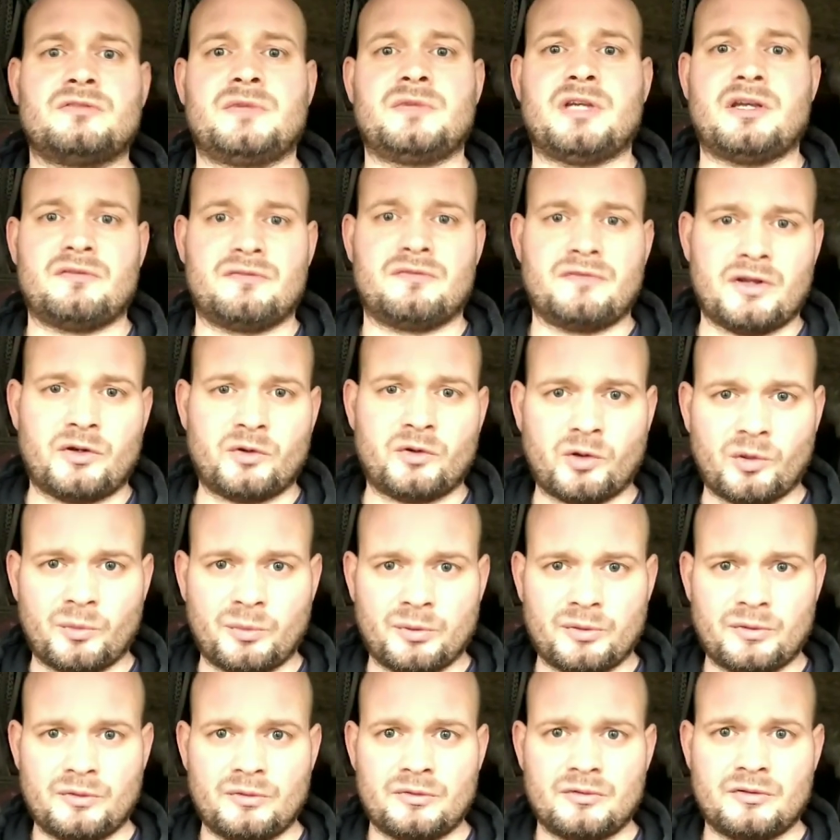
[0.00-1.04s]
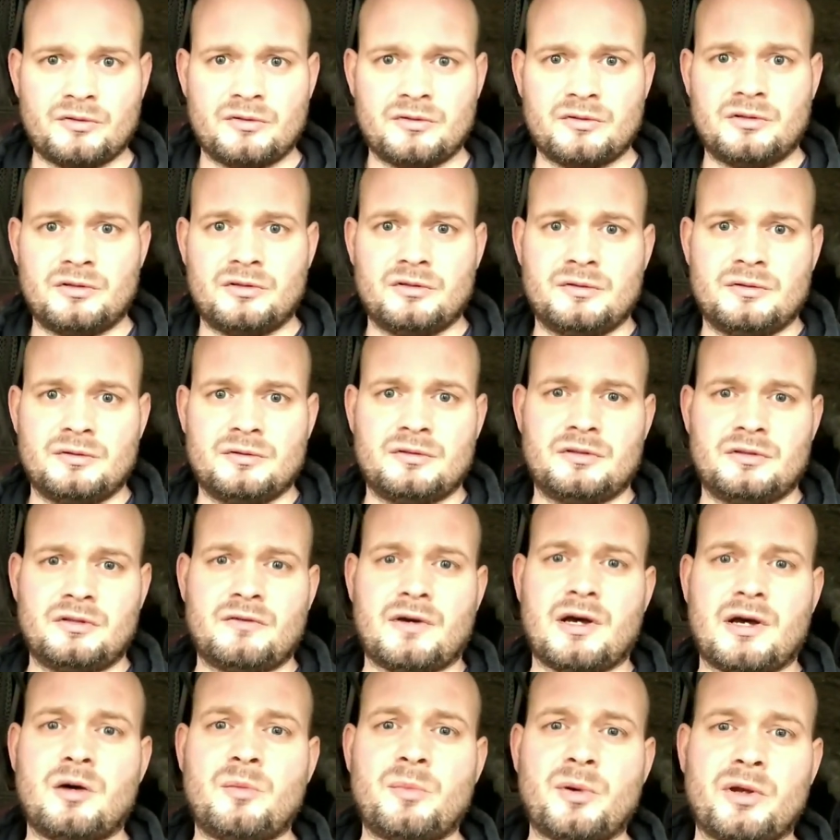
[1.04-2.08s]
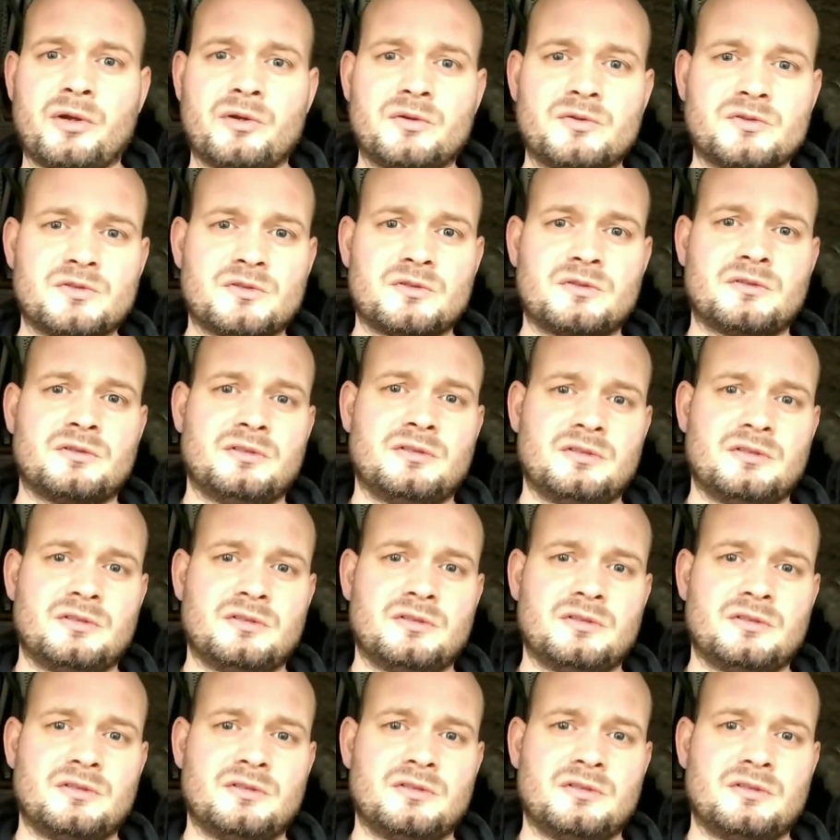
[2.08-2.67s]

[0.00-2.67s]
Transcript: get fed up, your elbows.